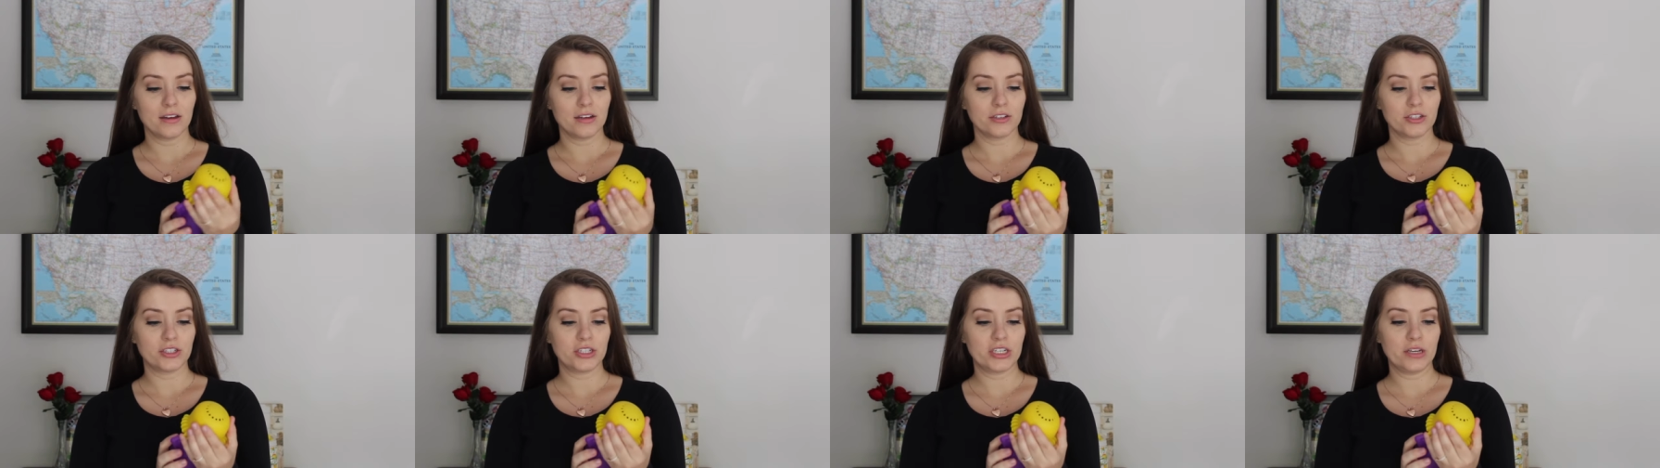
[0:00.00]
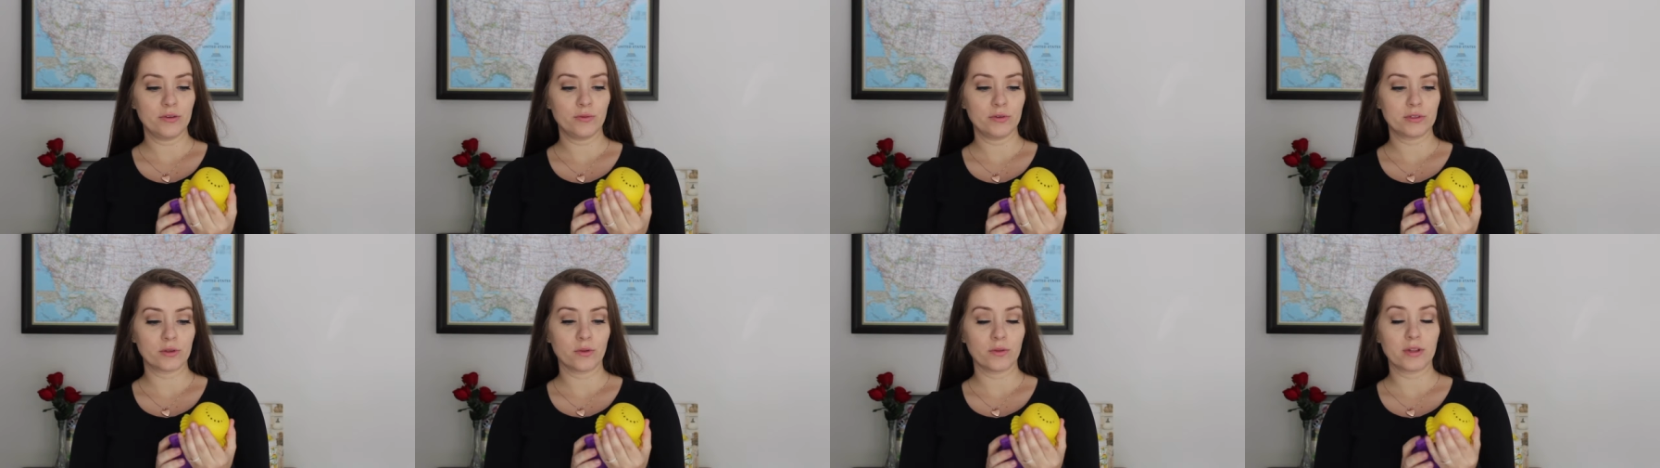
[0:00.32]

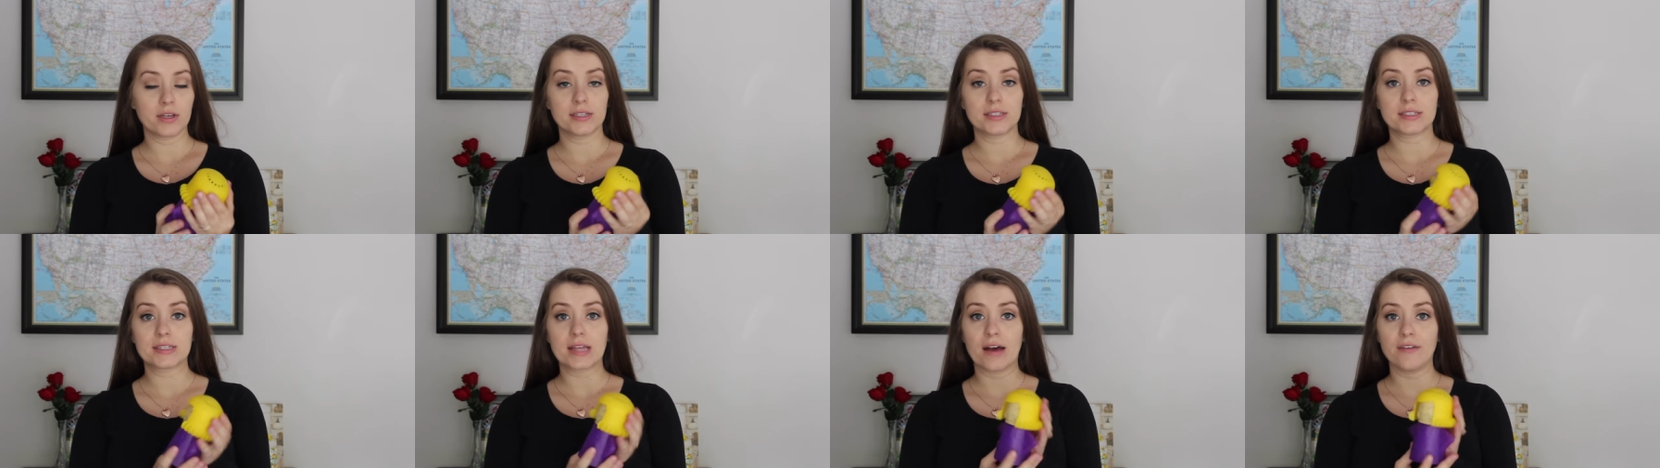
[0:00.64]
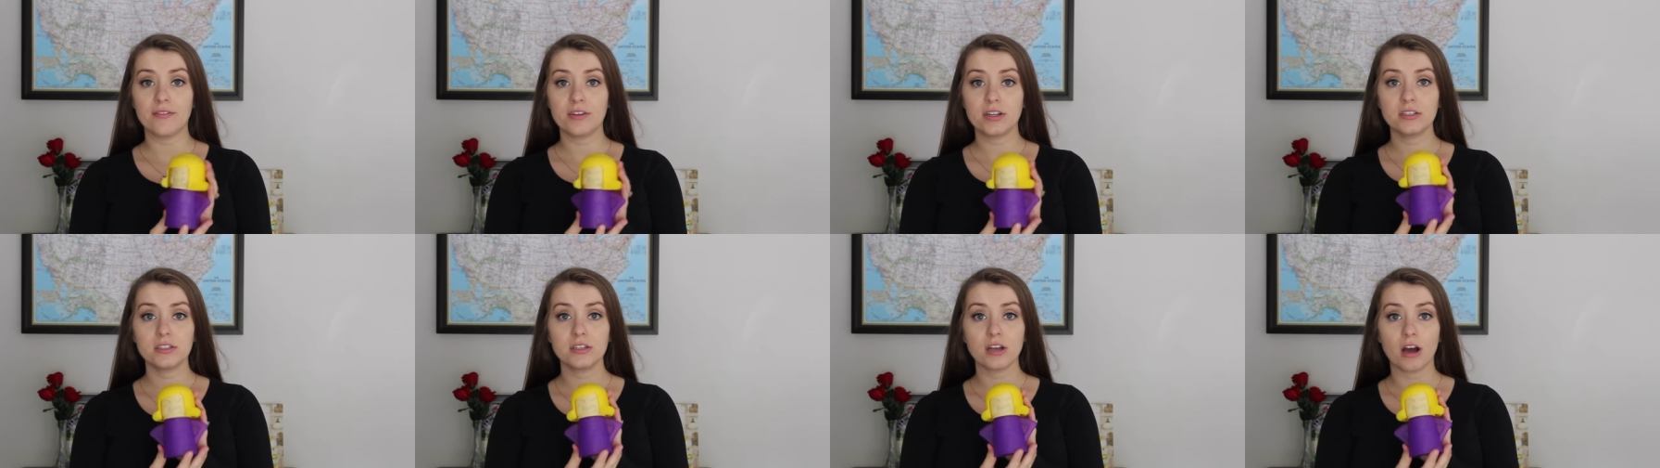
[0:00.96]
She was only
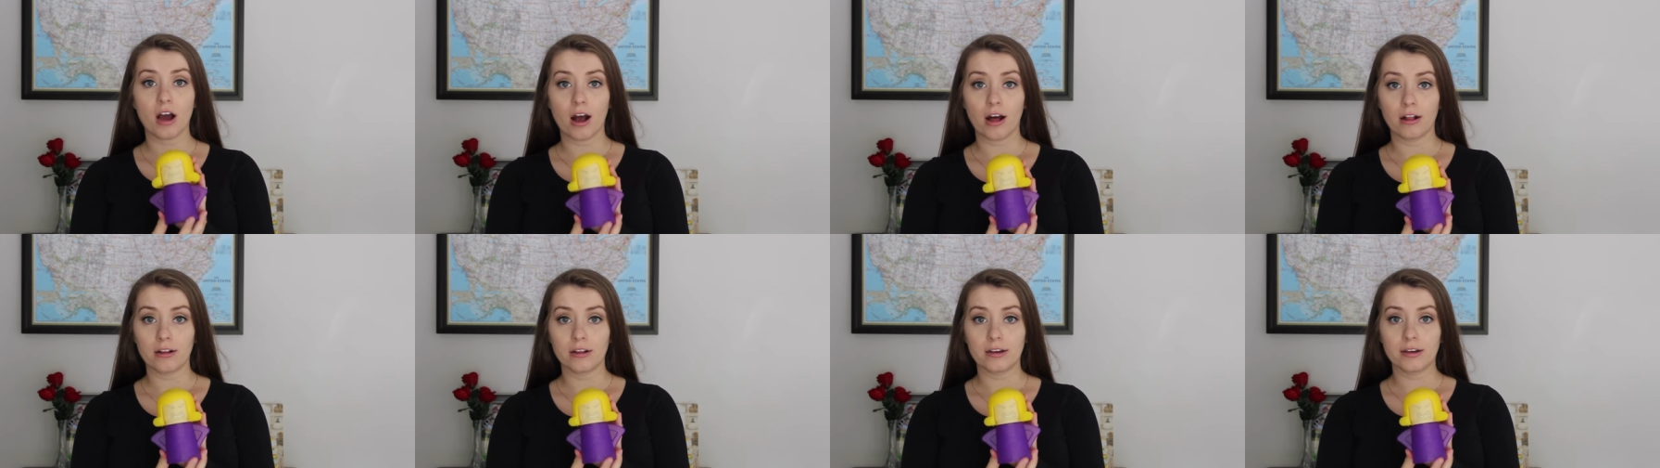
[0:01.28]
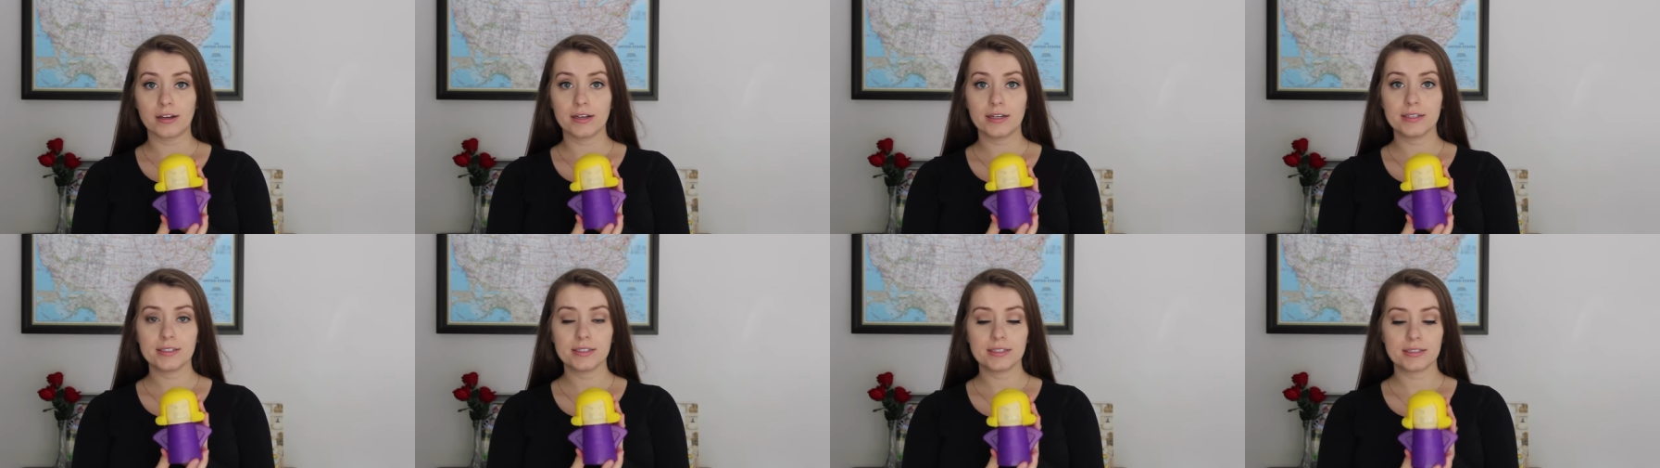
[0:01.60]
seven
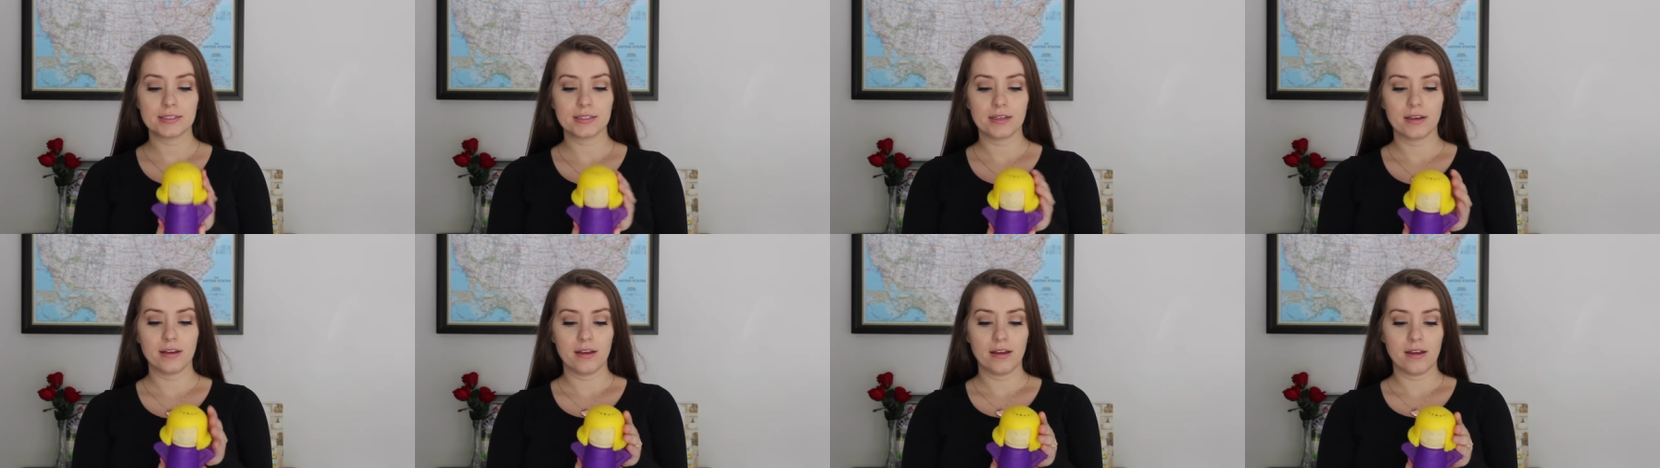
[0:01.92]
dollars.